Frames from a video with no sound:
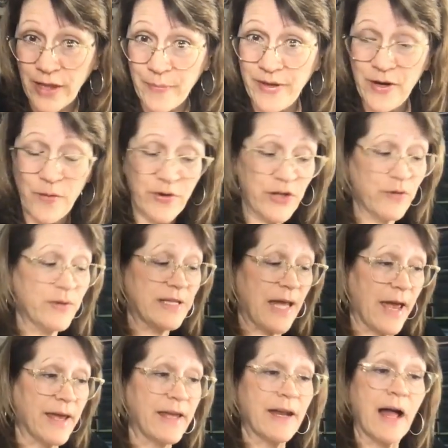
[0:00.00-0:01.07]
let me know what you would
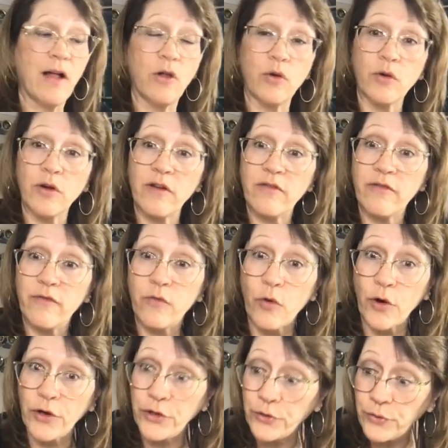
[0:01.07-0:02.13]
like and I'll order it for
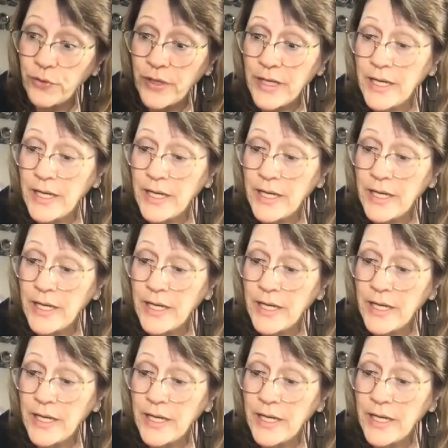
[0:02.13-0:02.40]
you.